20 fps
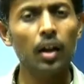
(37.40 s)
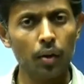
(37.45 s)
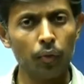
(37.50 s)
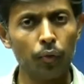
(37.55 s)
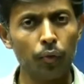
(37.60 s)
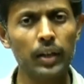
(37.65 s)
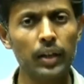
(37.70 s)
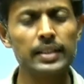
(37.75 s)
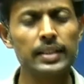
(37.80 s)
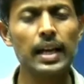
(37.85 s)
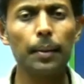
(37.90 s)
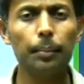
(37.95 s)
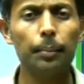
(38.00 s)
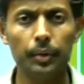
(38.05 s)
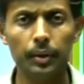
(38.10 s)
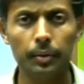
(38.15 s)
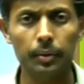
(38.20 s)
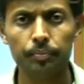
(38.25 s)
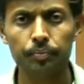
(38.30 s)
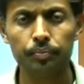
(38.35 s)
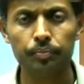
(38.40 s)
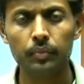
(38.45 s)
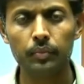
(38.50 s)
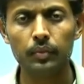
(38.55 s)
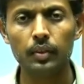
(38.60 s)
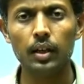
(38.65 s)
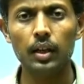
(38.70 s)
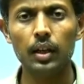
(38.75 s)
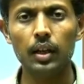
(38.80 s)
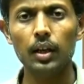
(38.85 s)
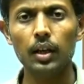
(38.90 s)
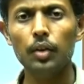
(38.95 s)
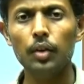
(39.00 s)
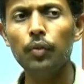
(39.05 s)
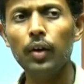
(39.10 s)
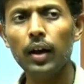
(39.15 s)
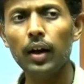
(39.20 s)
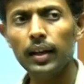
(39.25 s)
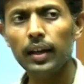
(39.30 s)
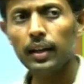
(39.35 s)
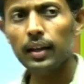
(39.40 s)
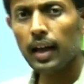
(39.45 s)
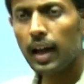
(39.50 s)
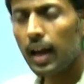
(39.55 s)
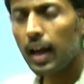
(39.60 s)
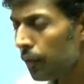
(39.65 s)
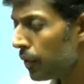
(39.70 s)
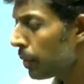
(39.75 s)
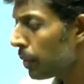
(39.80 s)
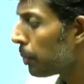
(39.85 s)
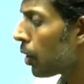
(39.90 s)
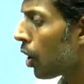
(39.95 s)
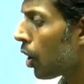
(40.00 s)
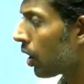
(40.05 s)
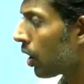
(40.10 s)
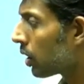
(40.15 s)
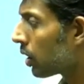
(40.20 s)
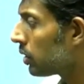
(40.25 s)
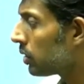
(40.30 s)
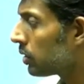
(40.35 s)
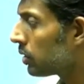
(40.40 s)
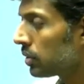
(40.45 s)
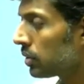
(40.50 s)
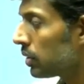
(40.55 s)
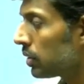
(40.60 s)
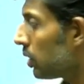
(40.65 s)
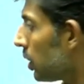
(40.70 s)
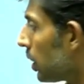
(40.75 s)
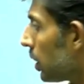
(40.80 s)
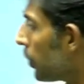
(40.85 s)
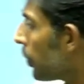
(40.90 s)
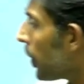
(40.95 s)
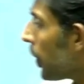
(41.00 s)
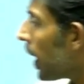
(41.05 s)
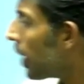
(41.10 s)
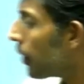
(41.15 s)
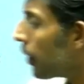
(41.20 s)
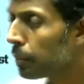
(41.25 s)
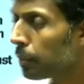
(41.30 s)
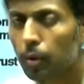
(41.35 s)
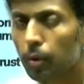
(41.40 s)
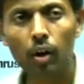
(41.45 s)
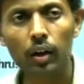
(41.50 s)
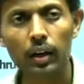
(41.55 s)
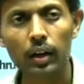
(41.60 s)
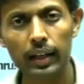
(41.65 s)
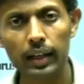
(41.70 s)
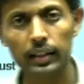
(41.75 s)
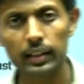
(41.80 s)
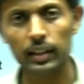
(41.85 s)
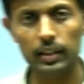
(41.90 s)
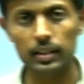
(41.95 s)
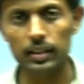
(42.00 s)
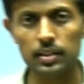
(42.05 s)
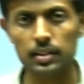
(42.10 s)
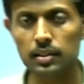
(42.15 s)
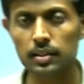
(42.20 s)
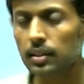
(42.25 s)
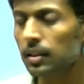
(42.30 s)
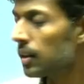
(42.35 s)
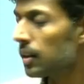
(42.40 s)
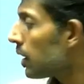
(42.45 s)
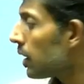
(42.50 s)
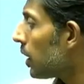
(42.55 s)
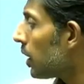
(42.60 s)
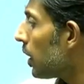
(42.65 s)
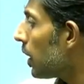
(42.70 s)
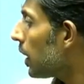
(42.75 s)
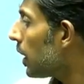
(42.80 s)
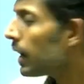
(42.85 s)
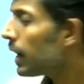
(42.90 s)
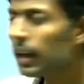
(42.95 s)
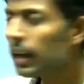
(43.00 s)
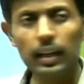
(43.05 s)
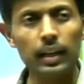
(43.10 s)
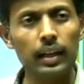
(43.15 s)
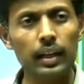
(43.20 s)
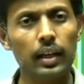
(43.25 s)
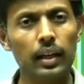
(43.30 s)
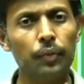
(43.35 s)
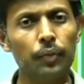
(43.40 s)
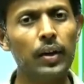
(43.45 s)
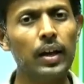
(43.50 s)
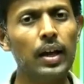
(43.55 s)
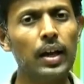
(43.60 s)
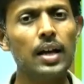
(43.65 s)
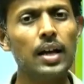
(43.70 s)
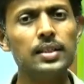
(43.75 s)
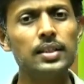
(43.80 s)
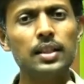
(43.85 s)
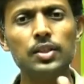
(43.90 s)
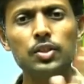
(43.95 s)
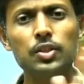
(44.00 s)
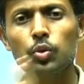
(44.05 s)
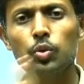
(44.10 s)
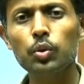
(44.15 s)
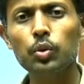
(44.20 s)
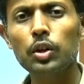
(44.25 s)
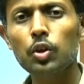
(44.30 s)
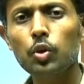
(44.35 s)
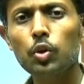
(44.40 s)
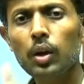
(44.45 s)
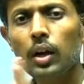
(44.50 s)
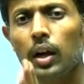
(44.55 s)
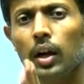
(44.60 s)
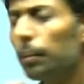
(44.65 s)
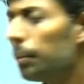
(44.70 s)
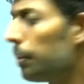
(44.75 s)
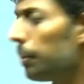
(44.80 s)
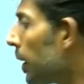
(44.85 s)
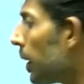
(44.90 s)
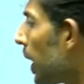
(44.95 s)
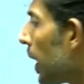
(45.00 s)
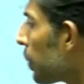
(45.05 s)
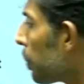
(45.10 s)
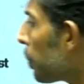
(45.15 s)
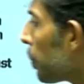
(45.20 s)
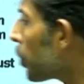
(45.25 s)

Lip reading: For example, if I have a block like this, and if I ask a student to come and